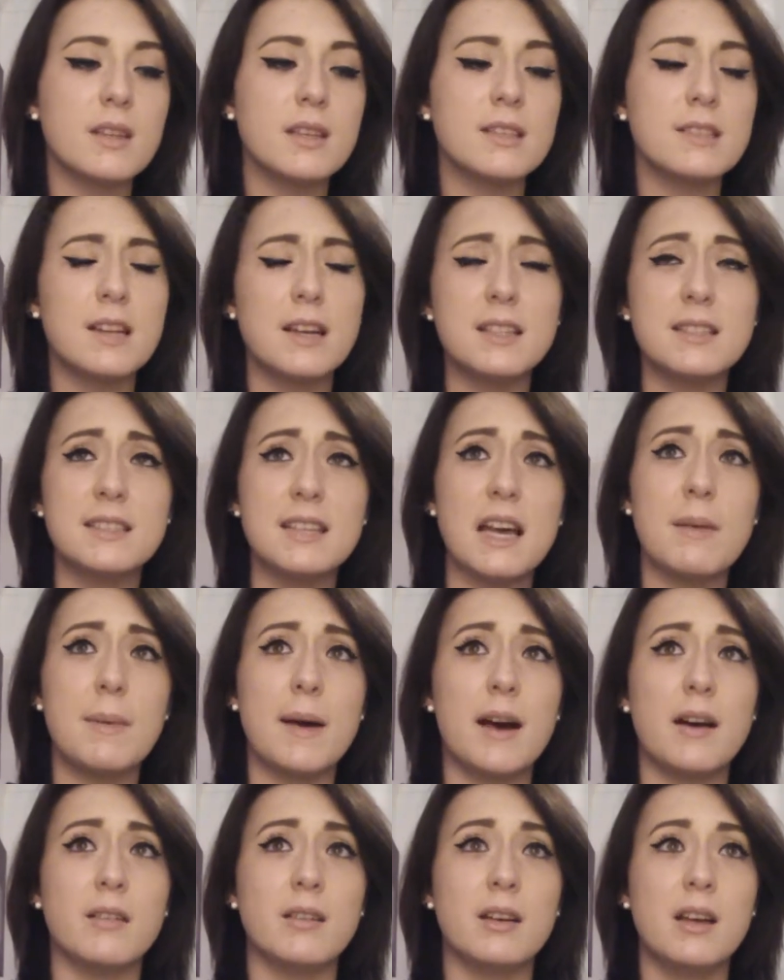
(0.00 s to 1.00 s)
So I'd say
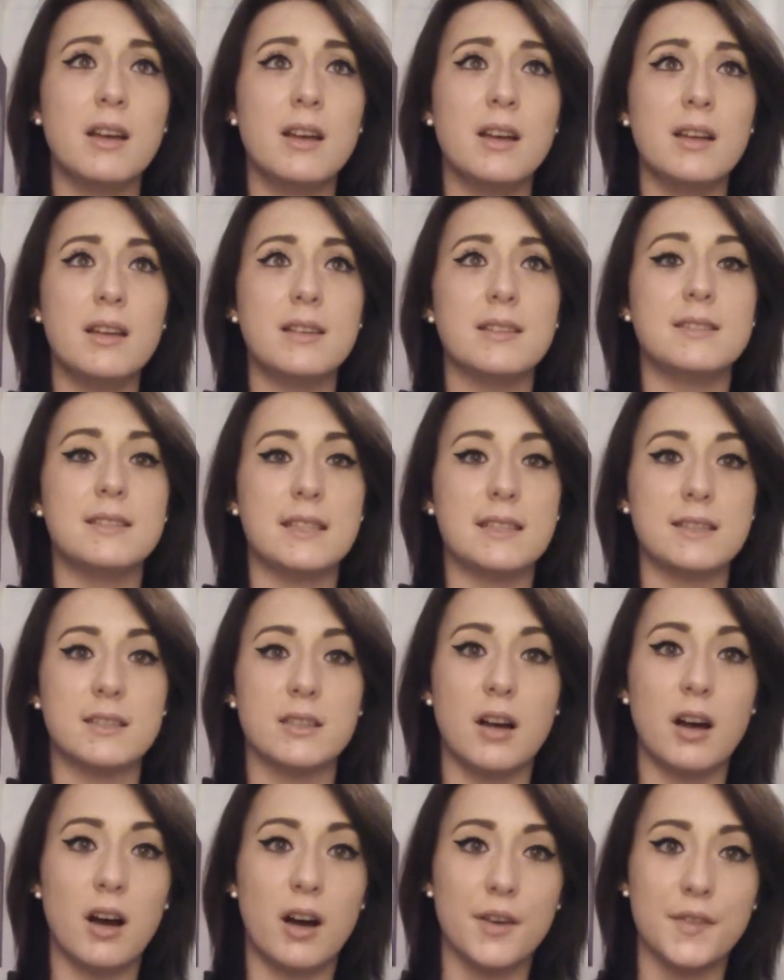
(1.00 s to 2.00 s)
about
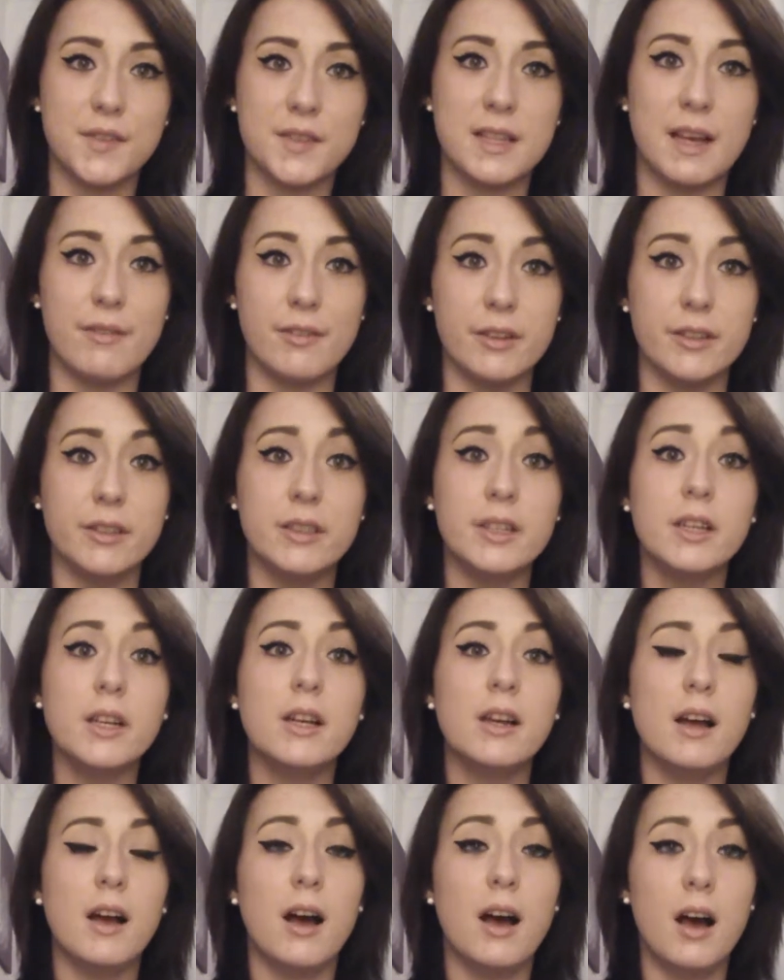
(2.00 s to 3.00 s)
6.5, 7
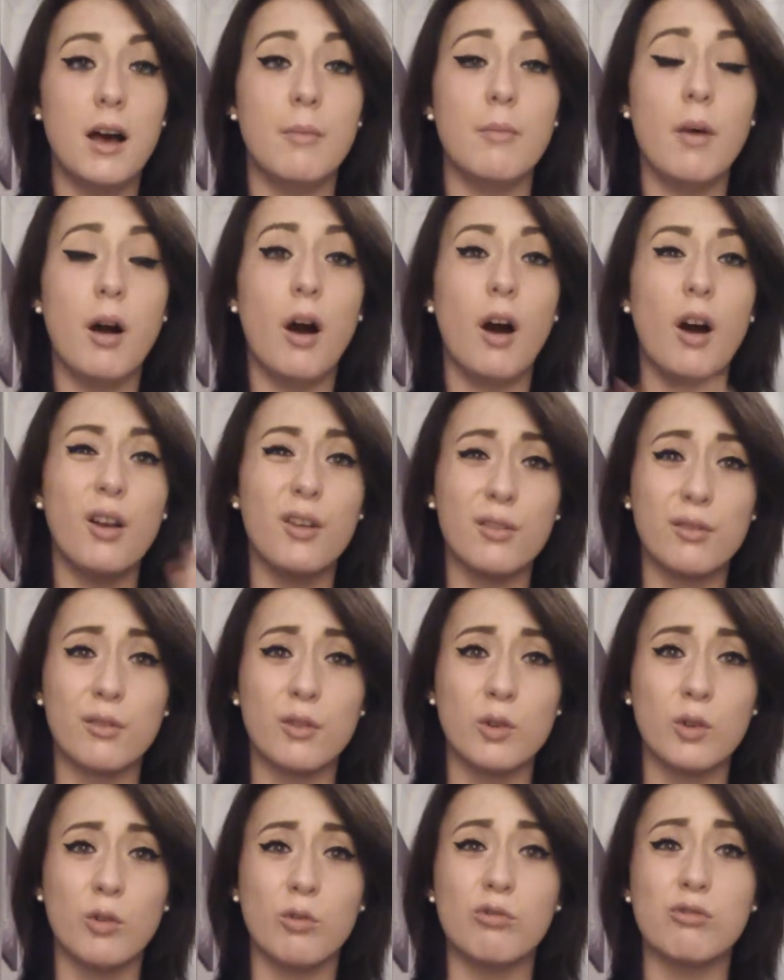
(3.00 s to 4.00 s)

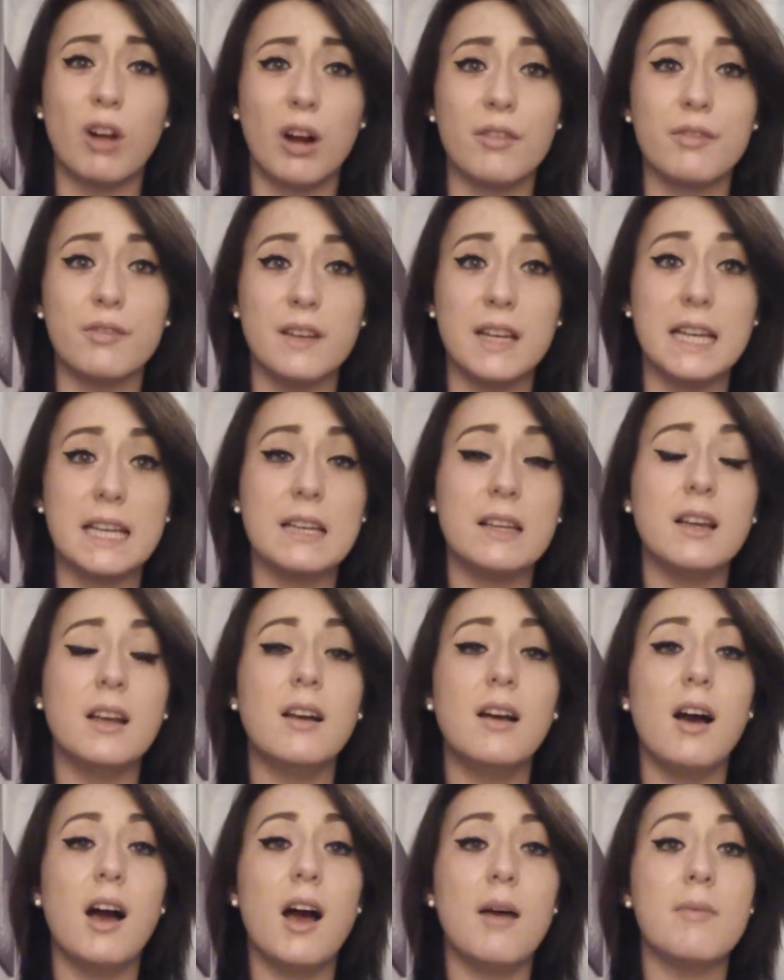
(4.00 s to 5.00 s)
overall, roughly.
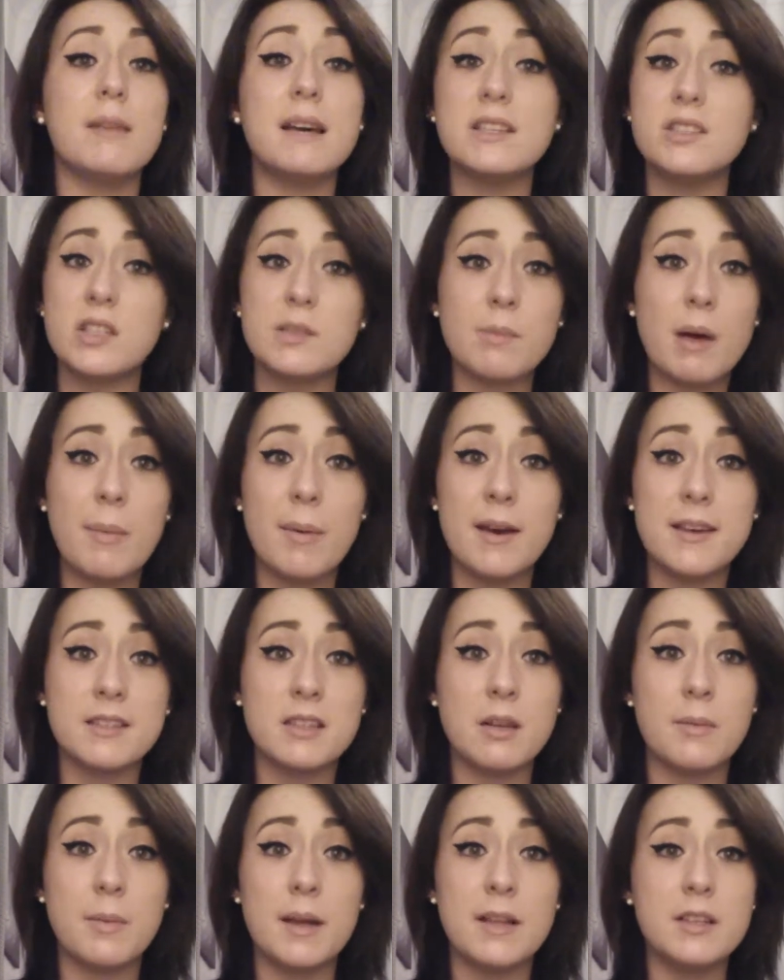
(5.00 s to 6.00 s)
That's just my
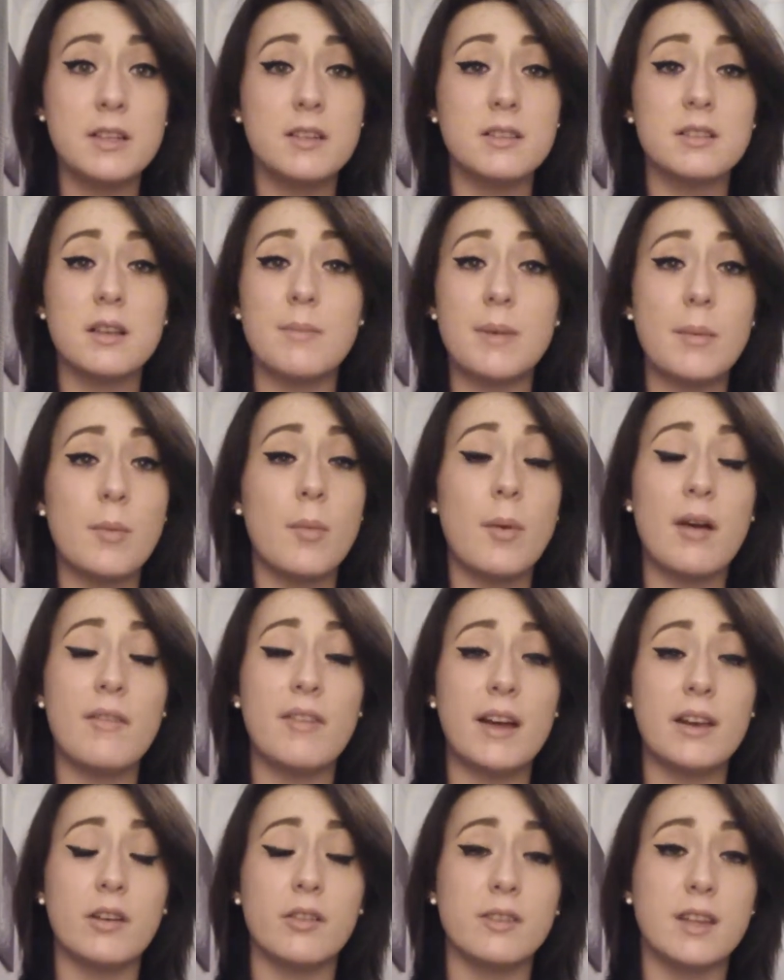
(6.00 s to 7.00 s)
personal opinion. Some people might have
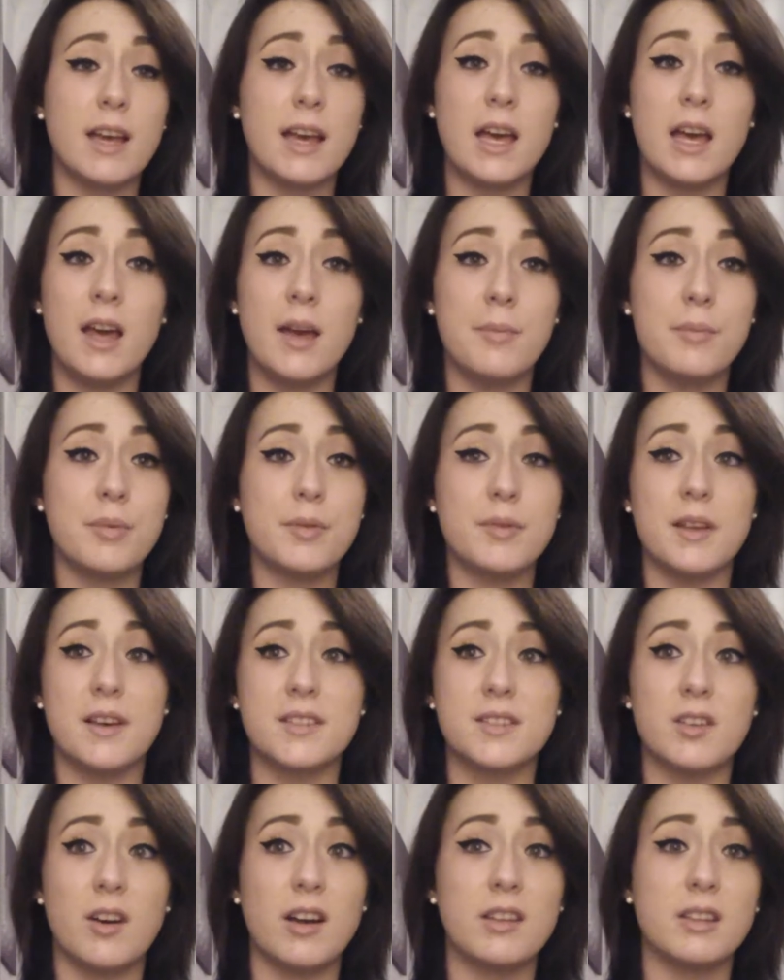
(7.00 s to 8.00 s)
had it on their hip, their
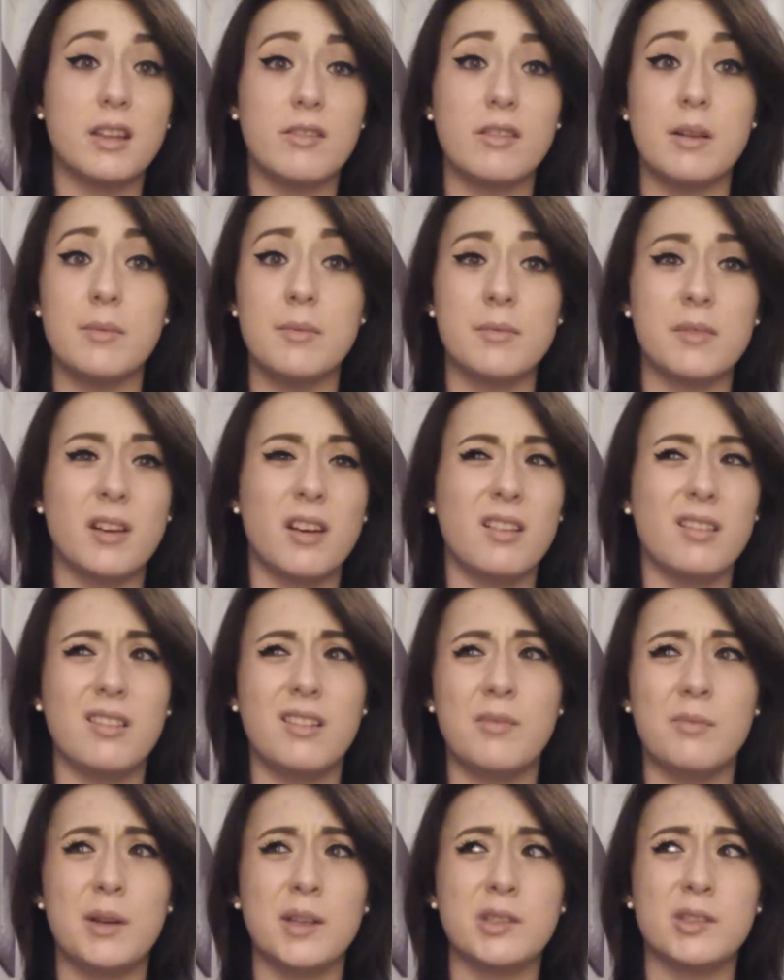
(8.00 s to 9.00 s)
side, their rib, and going,
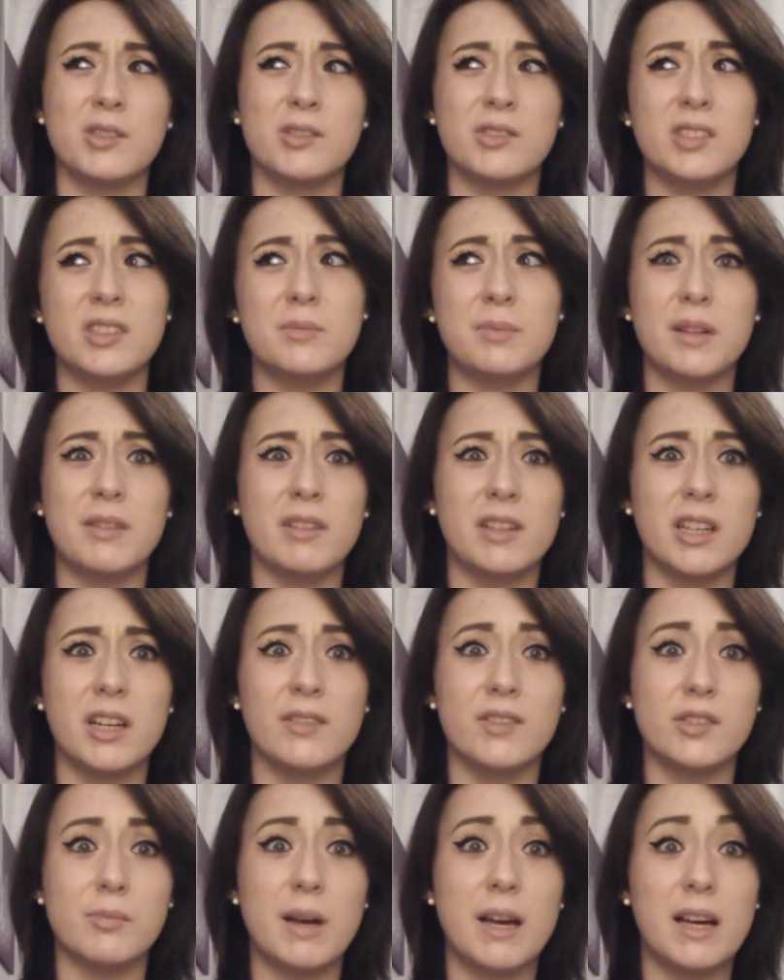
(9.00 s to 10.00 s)
oh my god, she's being really
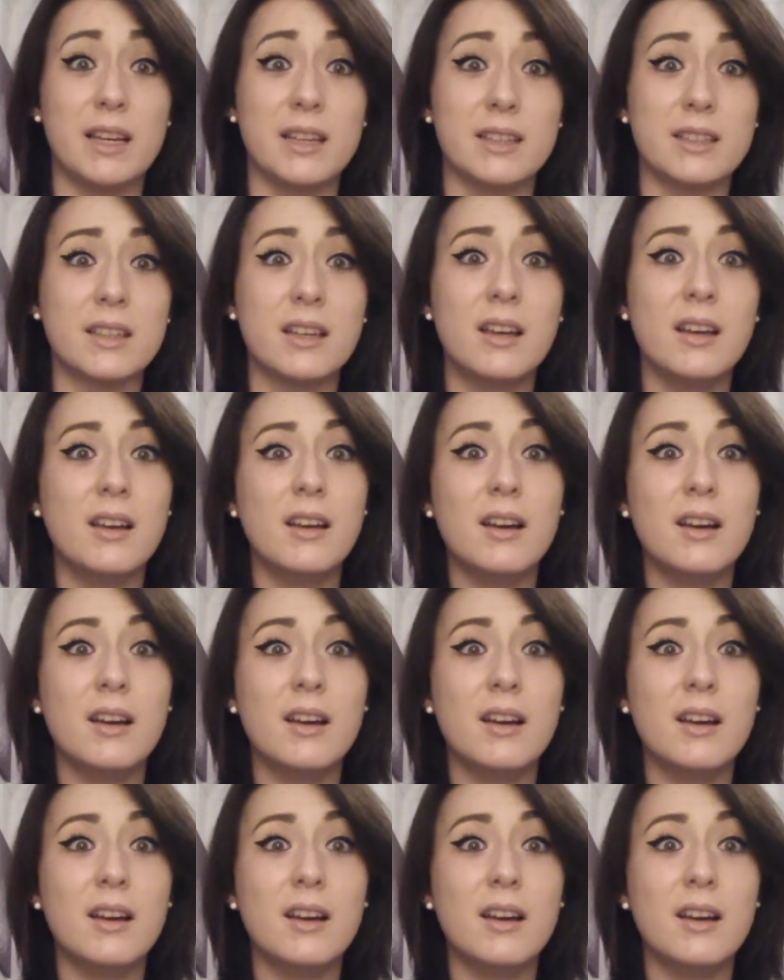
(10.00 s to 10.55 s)
overdramatic.